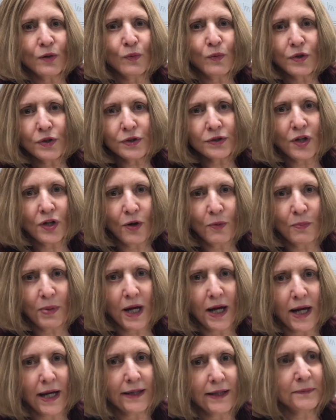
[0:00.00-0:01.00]
world go
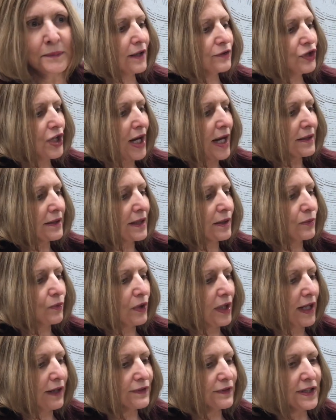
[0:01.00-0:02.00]
by. Jacqueline will
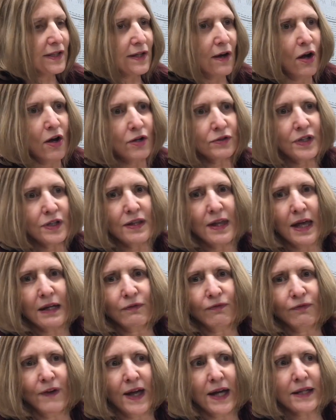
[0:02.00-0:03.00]
have a song to that
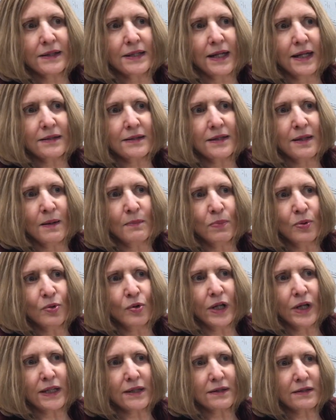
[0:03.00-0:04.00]
effect at some
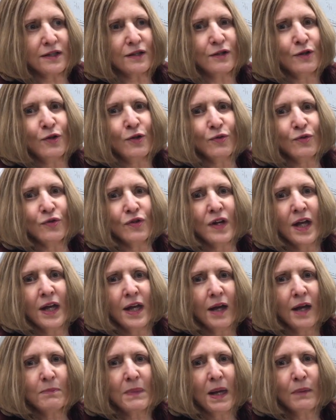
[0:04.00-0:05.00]
point soon.
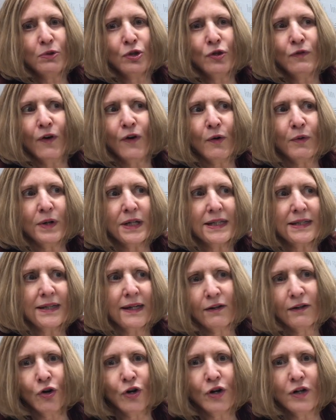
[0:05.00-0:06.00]
Maybe you've
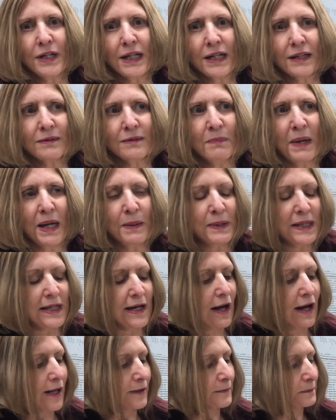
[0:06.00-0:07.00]
already heard it, maybe
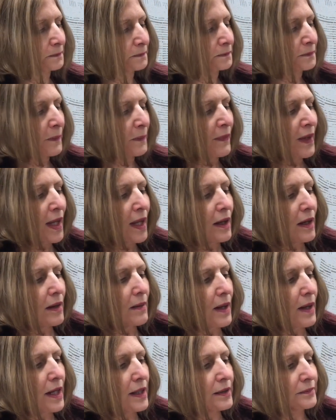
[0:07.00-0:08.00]
not. Finishing the
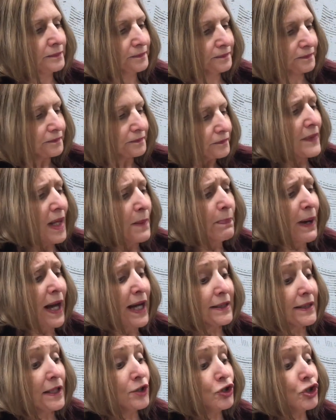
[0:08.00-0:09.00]
hat. Um,
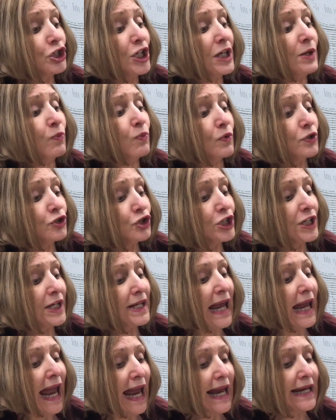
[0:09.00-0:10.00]
but she
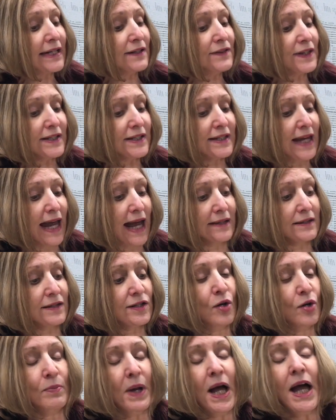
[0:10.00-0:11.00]
she hated this hat
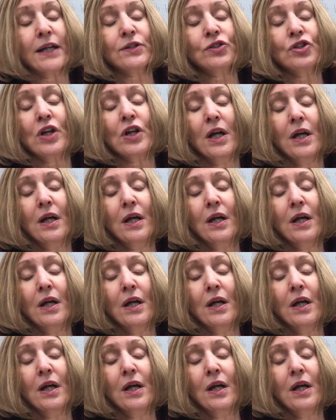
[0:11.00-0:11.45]
so much